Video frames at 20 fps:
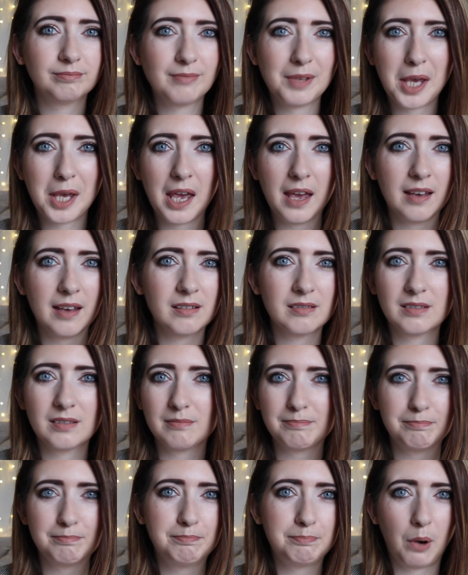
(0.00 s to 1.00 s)
kit
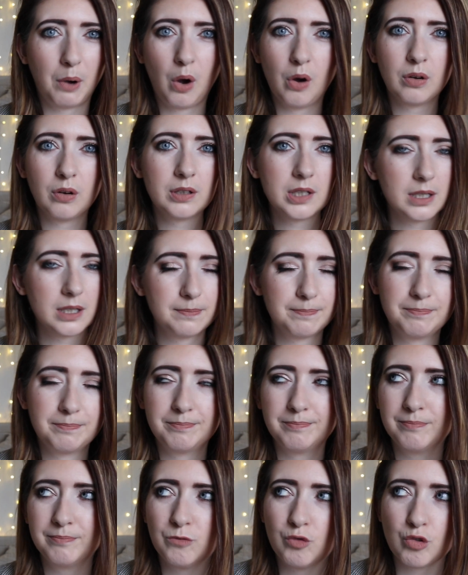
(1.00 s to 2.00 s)
box
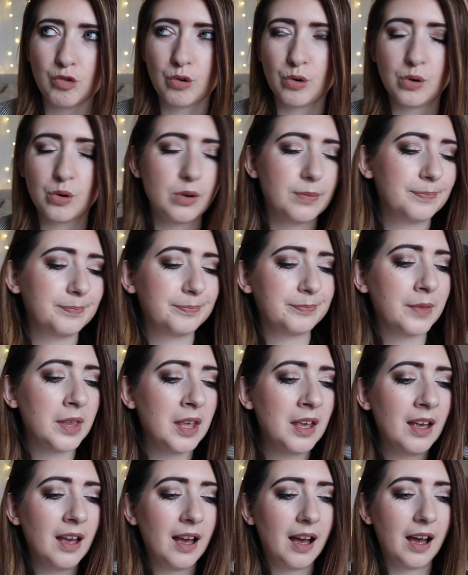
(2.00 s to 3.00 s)
drawer.
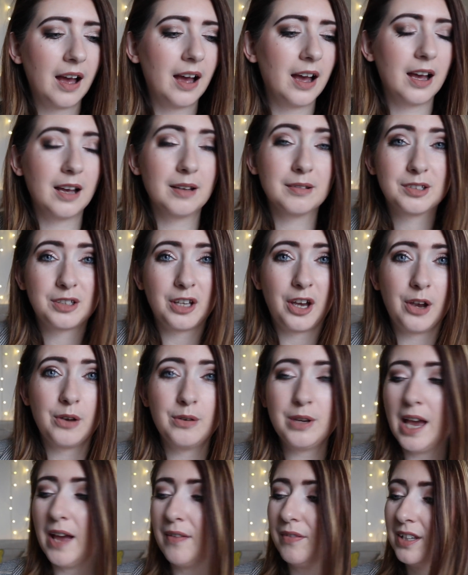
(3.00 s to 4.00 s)
So
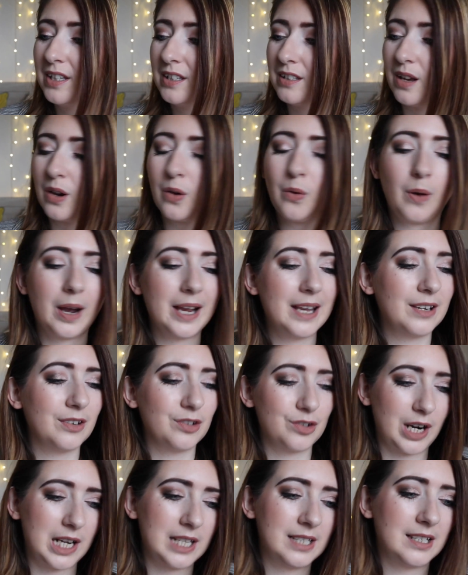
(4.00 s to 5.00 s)
yeah, this is quite
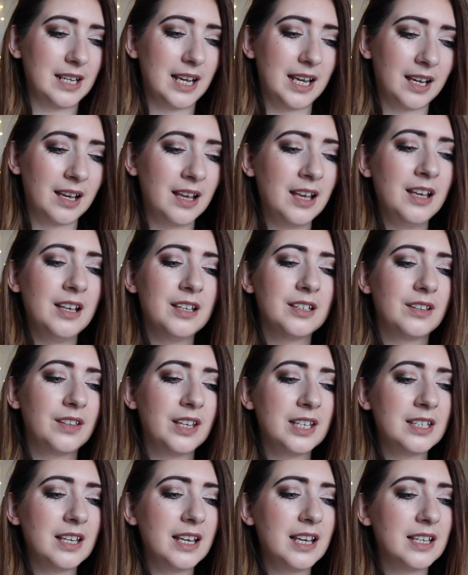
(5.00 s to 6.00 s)
interesting. So
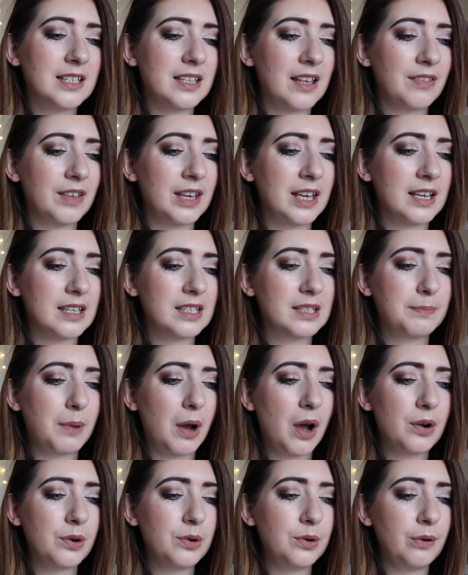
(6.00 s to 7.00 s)
this is the
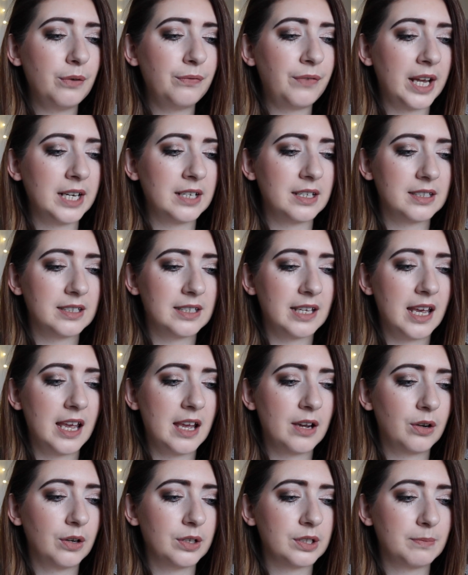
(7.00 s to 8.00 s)
Sparkle
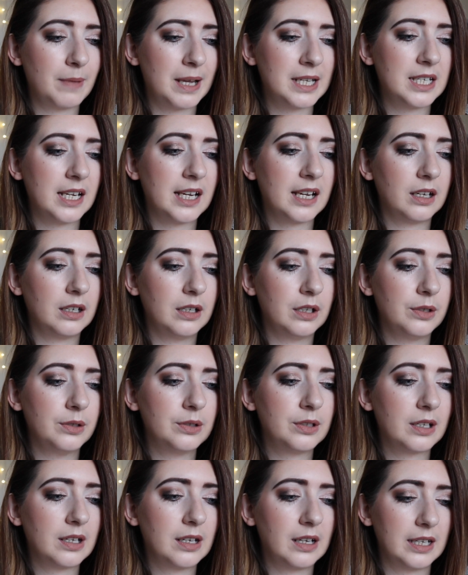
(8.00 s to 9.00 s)
Fantasy Cosmetic
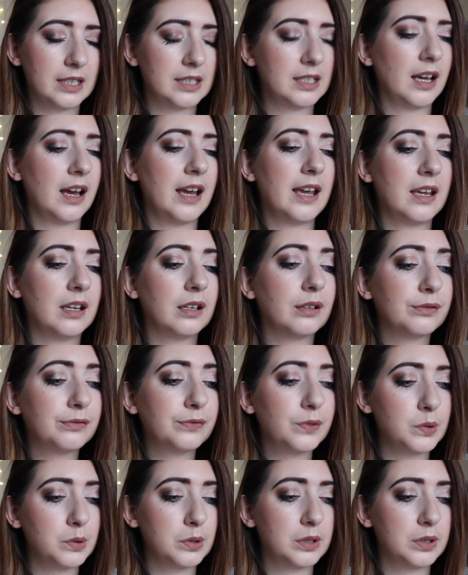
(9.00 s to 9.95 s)
Loose Glitter in Full